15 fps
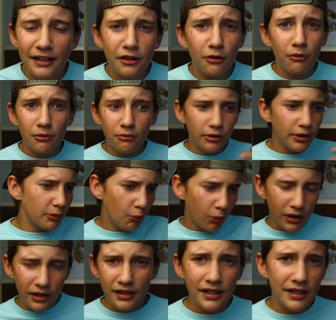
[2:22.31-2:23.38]
No one really
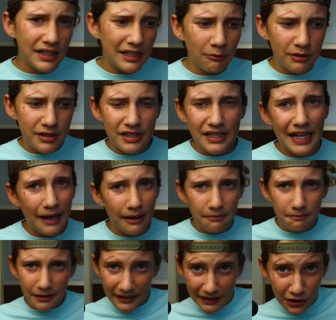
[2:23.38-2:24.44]
wanted it. It wasn't
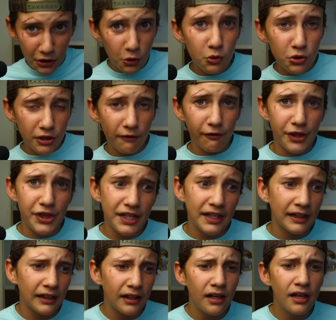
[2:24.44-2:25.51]
that huge of a thing.